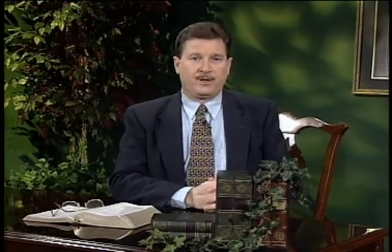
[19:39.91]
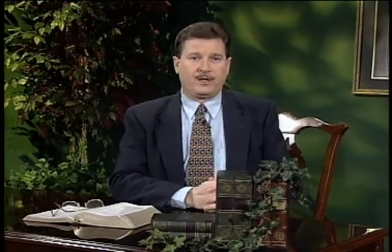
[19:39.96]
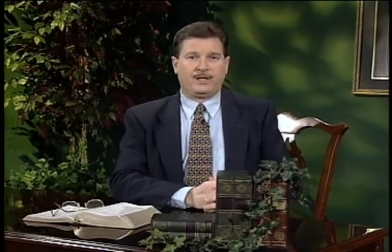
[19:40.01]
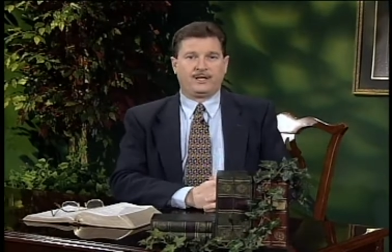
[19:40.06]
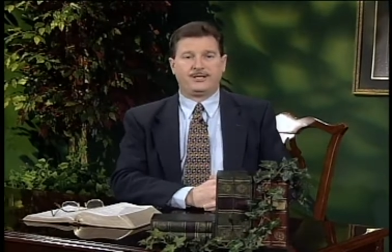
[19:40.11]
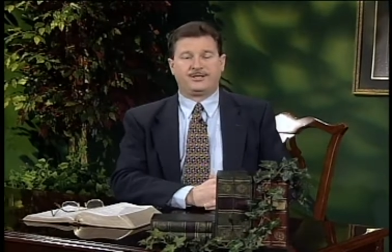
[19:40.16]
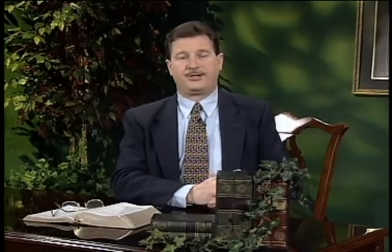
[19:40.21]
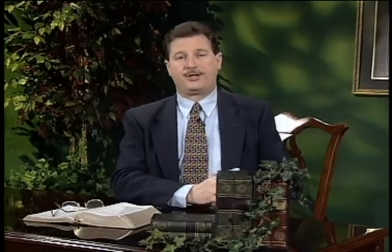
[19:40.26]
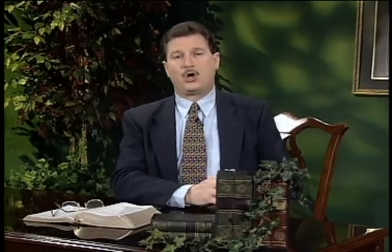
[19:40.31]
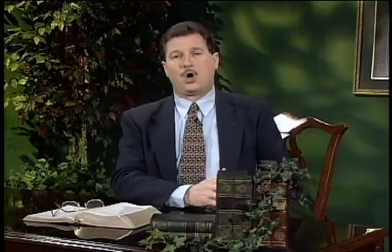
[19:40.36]

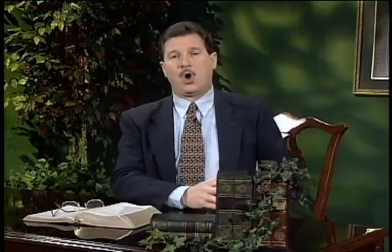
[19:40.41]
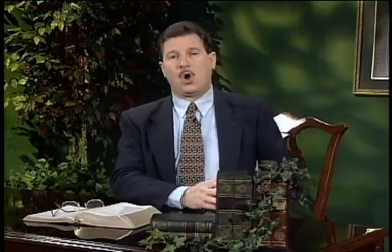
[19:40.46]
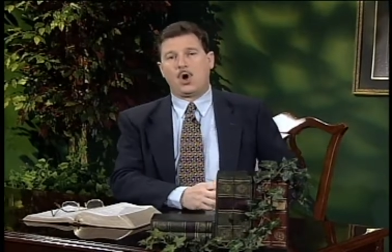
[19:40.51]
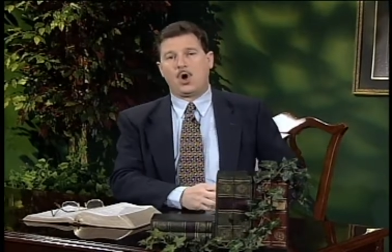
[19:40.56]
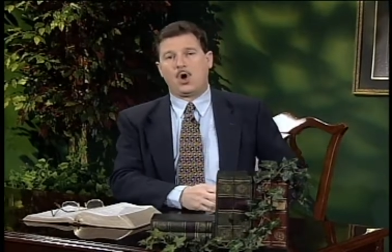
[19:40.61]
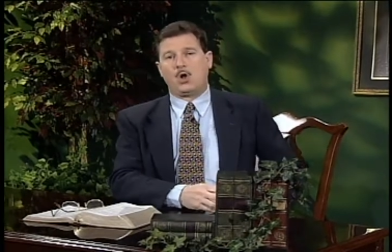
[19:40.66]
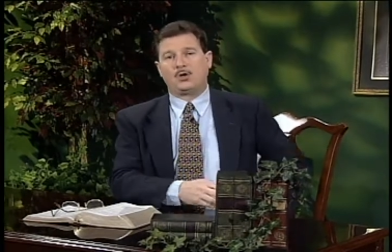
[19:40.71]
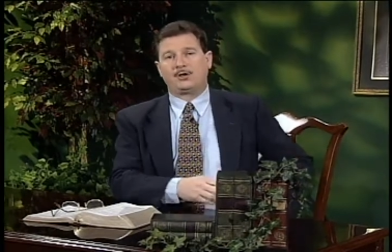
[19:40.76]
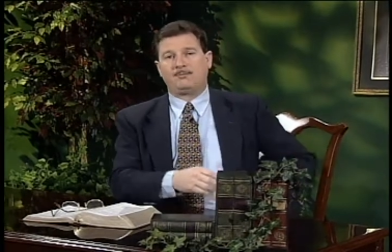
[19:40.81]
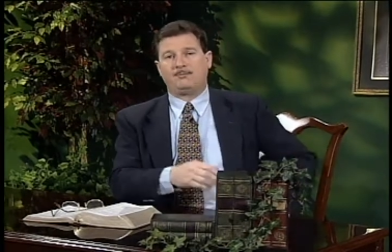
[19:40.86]
is
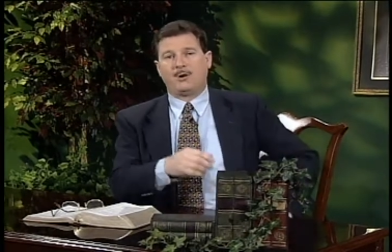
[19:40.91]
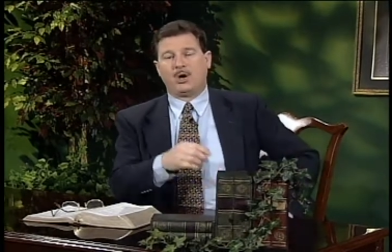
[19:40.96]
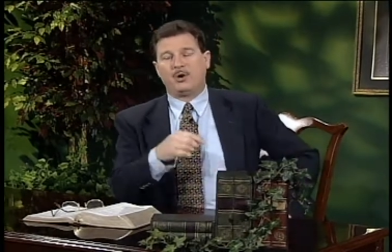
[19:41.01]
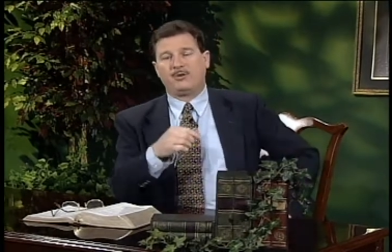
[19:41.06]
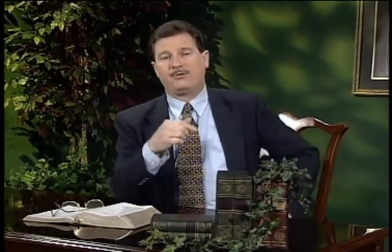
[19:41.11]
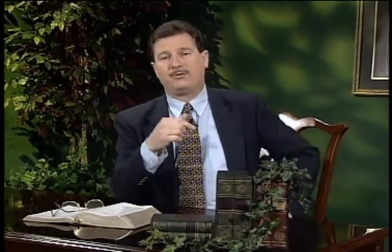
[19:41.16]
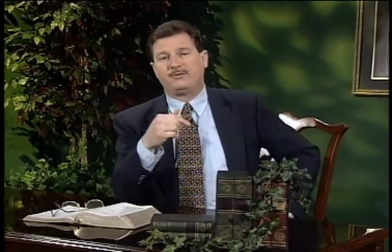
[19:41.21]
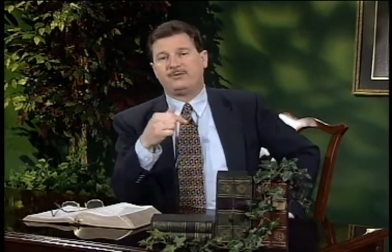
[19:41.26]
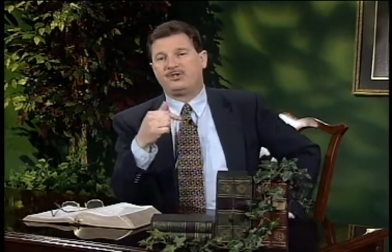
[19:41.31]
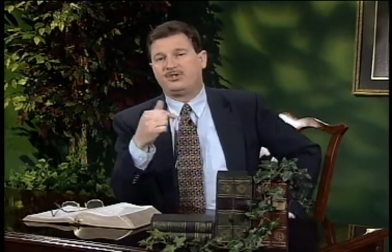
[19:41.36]
called
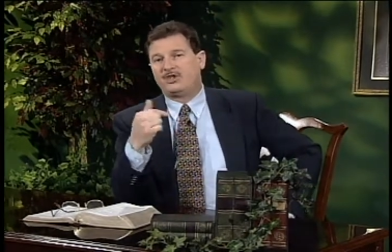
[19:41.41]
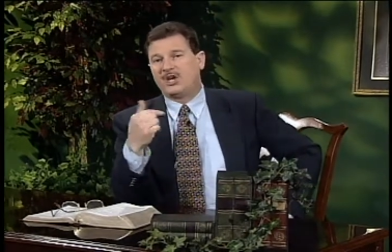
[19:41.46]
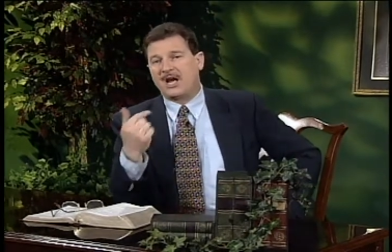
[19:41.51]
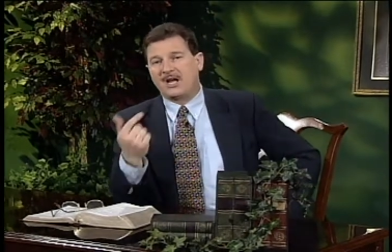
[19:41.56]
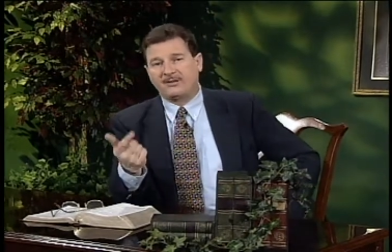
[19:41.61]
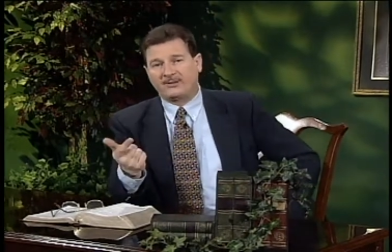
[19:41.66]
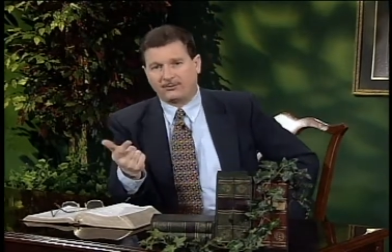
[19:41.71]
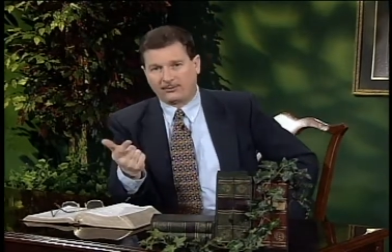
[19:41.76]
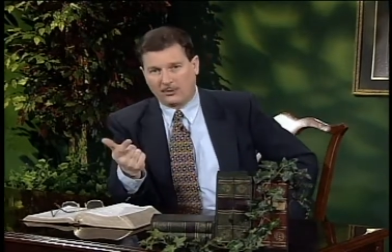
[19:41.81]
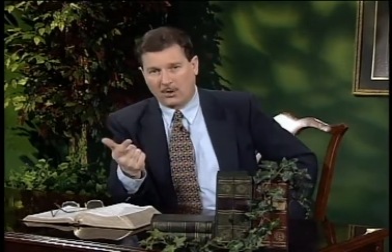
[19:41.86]
both
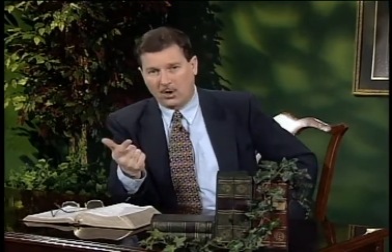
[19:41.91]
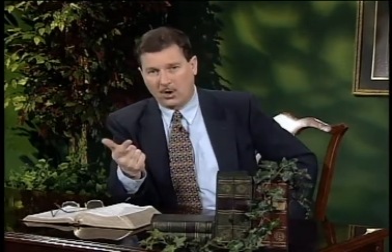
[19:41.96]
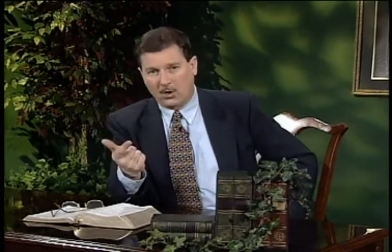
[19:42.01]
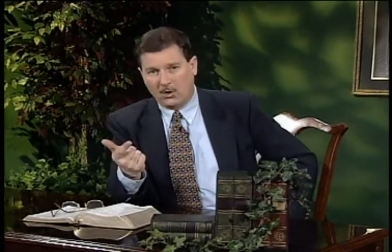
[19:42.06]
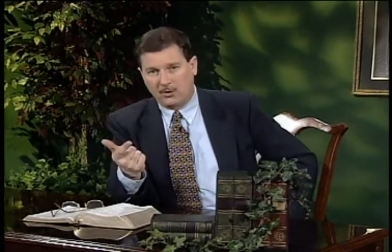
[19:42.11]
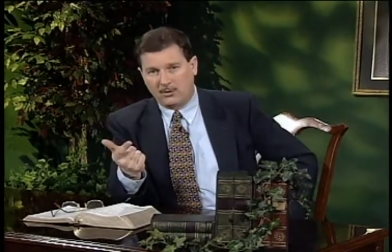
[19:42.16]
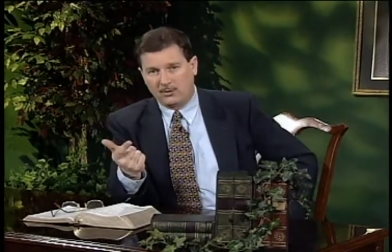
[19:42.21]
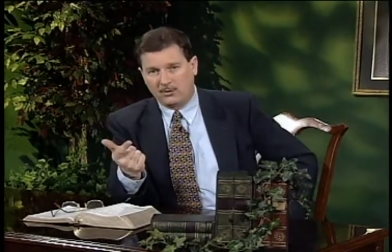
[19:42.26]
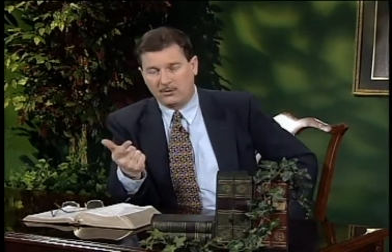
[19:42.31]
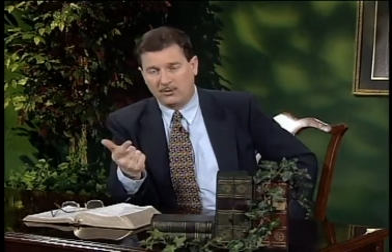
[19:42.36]

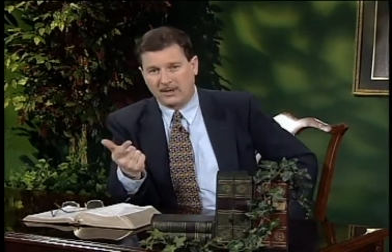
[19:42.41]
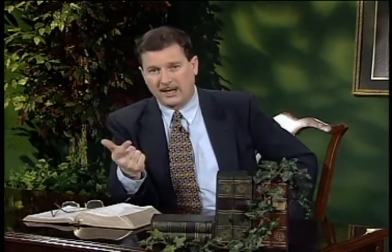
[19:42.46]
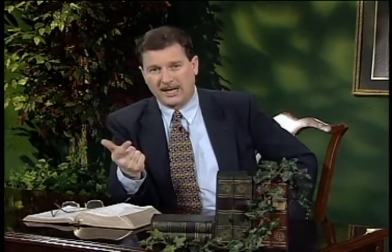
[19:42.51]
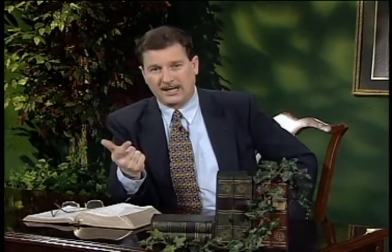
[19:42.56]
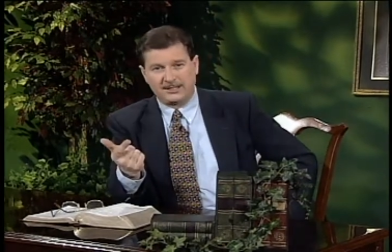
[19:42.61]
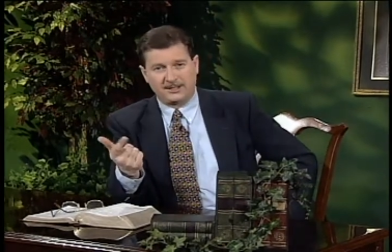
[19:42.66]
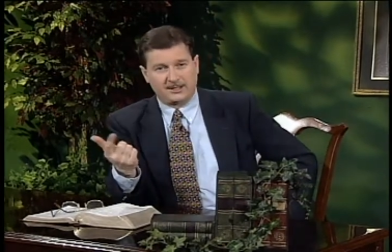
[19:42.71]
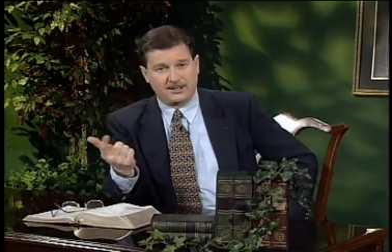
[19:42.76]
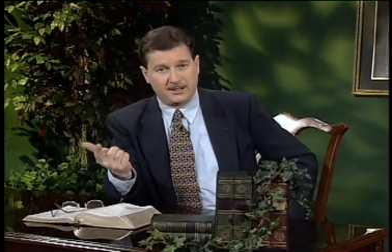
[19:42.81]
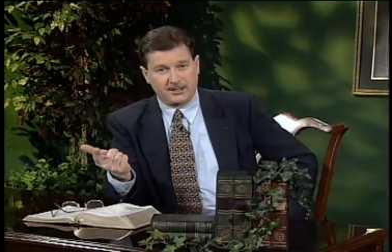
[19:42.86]
Jethro,
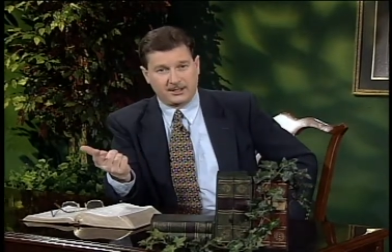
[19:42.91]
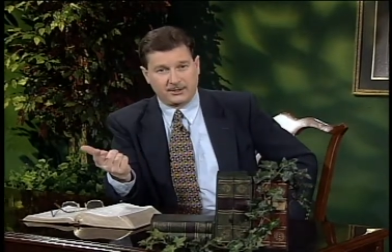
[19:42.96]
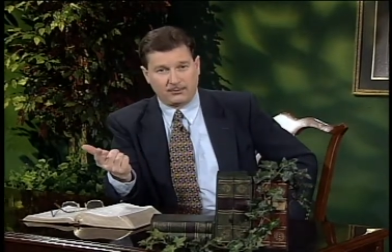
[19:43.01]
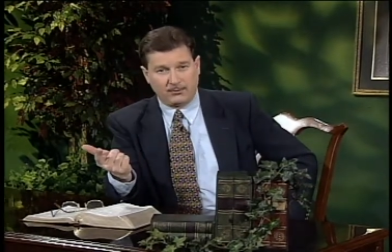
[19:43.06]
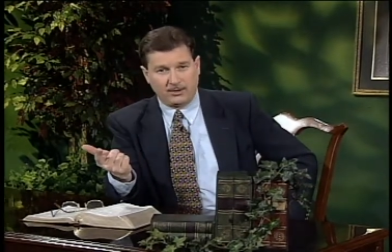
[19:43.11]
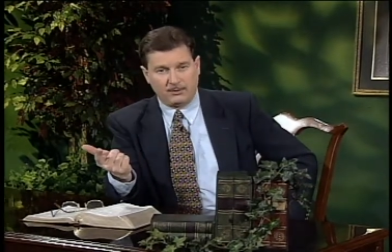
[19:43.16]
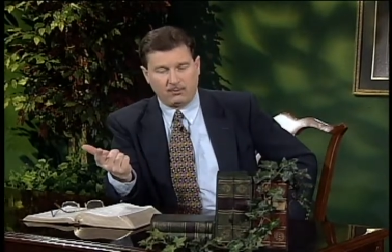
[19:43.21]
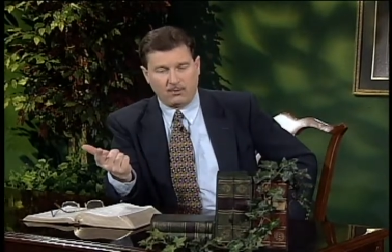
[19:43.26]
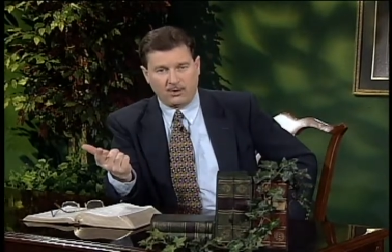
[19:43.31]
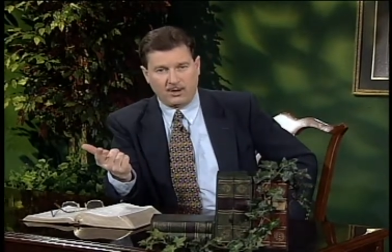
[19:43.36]
Exodus
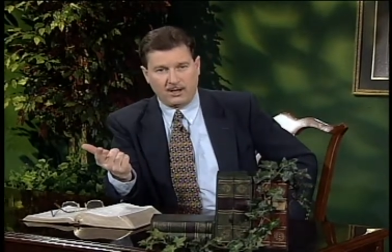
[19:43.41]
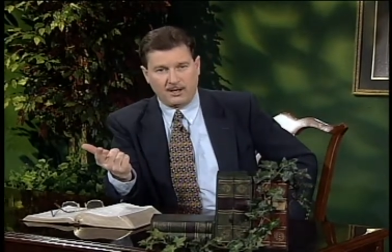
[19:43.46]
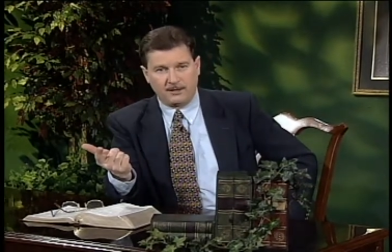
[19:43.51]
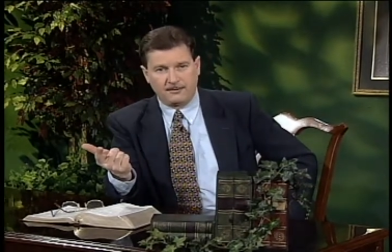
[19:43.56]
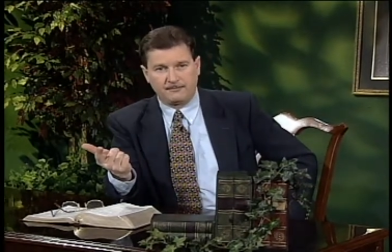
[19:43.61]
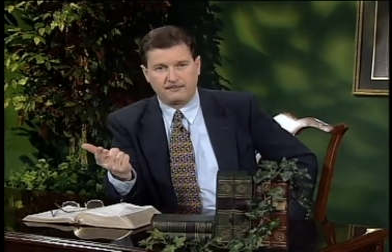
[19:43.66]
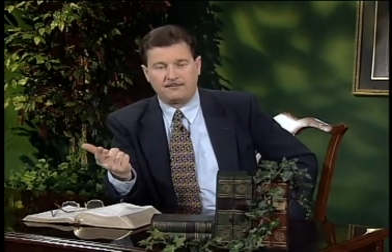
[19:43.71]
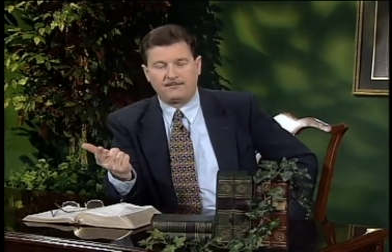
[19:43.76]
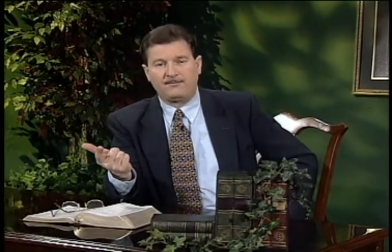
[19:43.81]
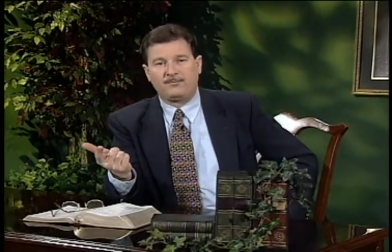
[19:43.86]
3:1,